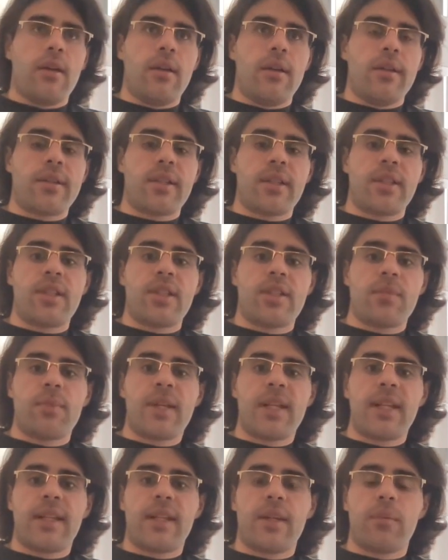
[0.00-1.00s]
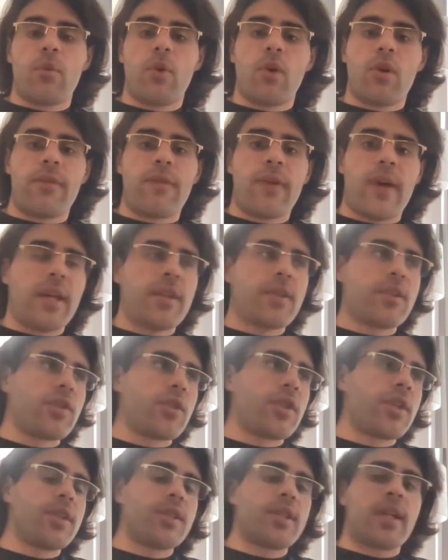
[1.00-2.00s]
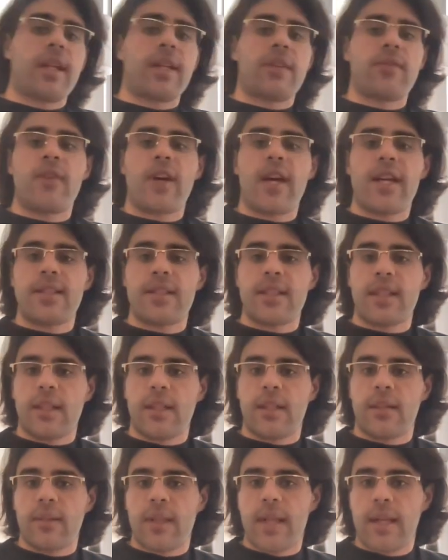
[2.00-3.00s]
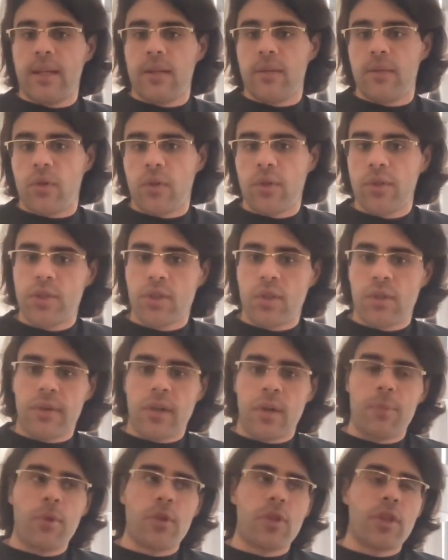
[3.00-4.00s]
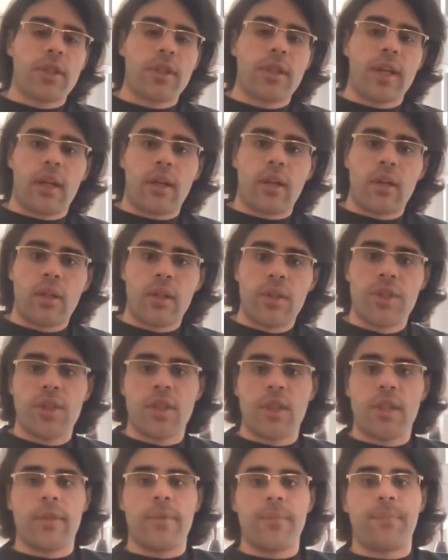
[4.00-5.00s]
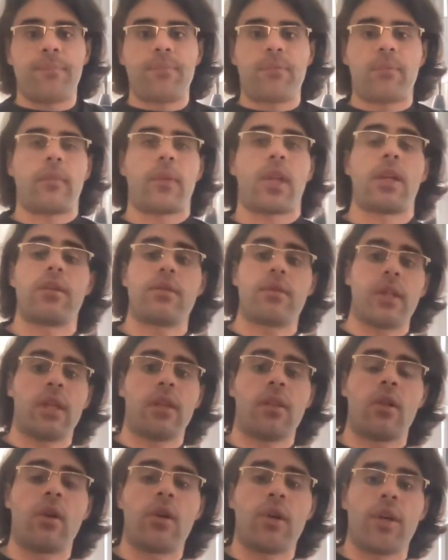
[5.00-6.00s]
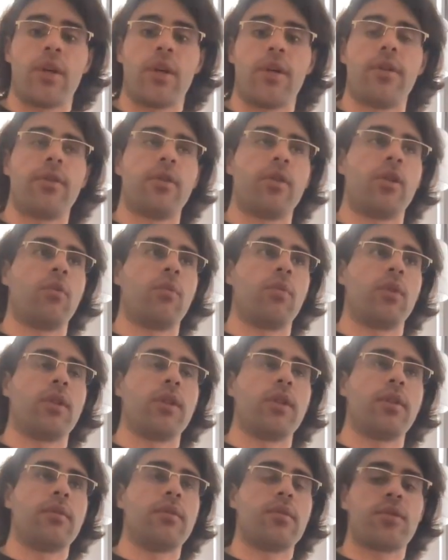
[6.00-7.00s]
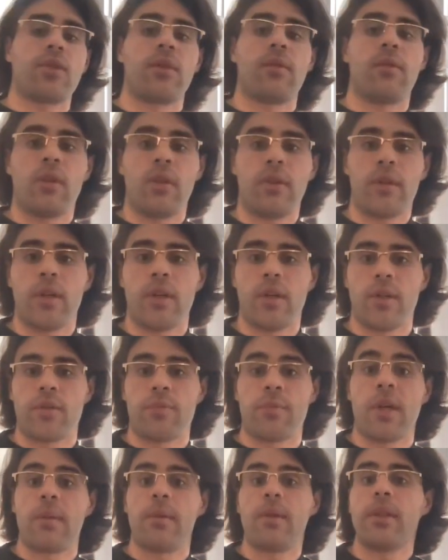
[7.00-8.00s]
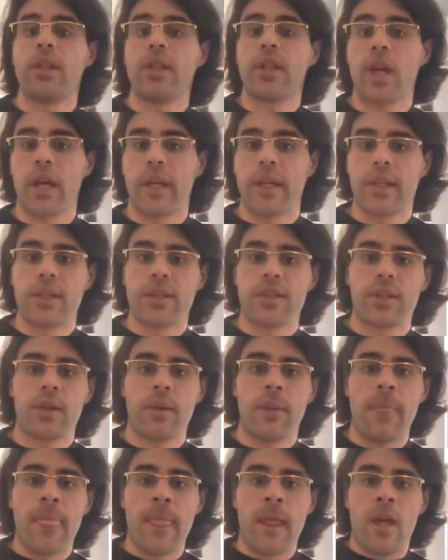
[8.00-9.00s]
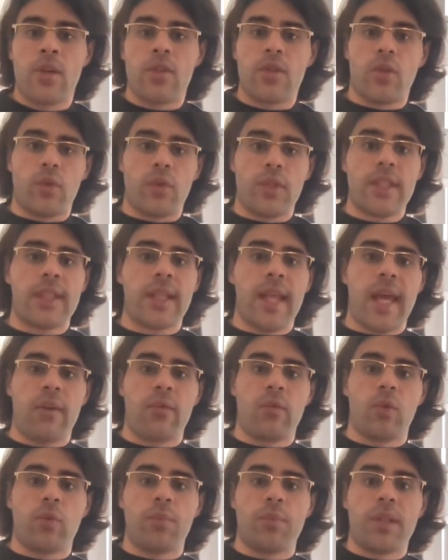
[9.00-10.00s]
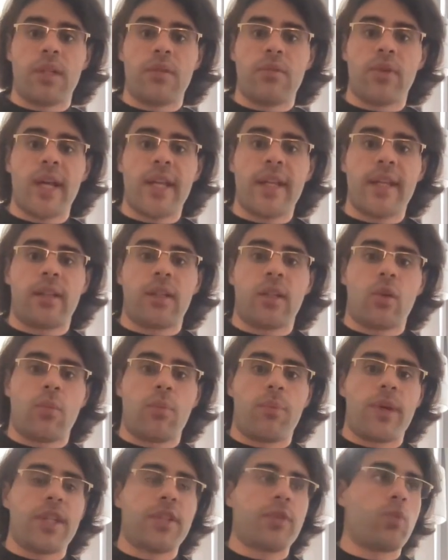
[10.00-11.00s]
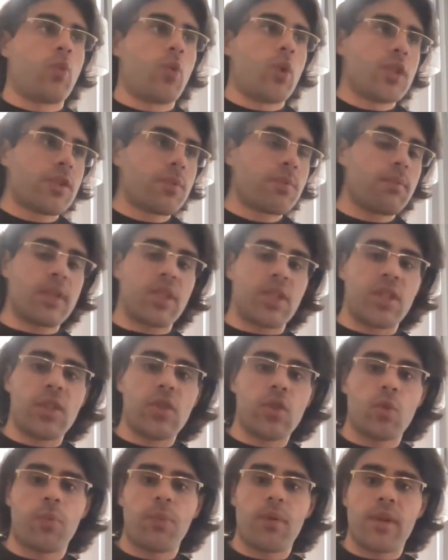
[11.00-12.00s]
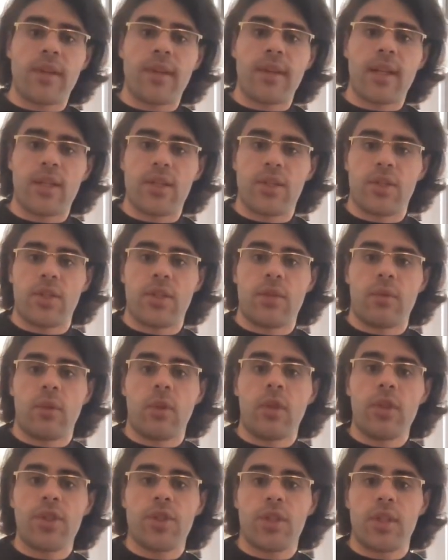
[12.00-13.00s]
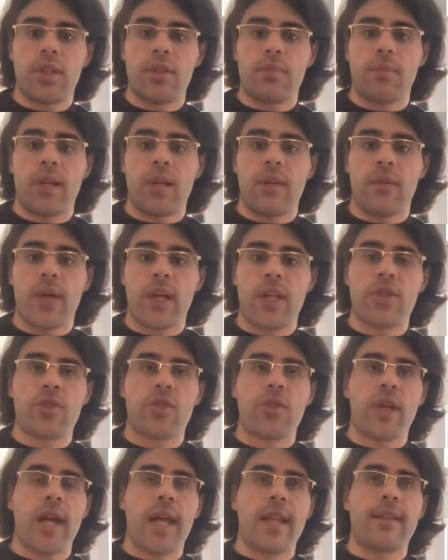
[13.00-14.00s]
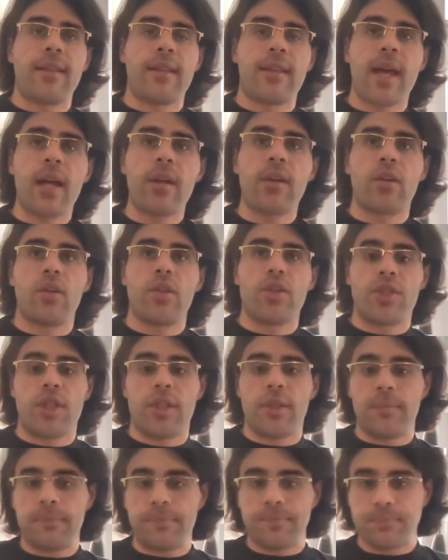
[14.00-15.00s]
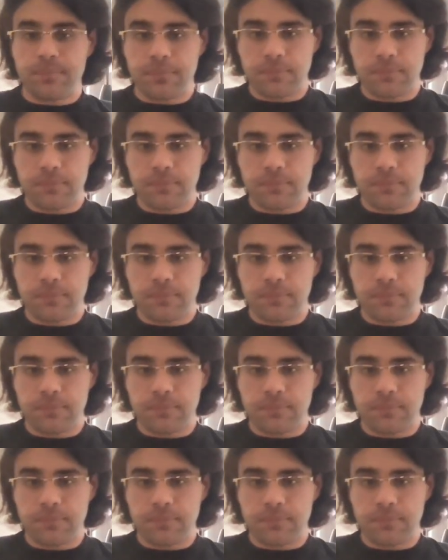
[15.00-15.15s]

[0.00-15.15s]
such as building more factories and advancing the frontier of computing technology, take longer, normally several years, maybe decades. So this lag will be radically compressed once machine superintelligence revolution is manufacturing and technology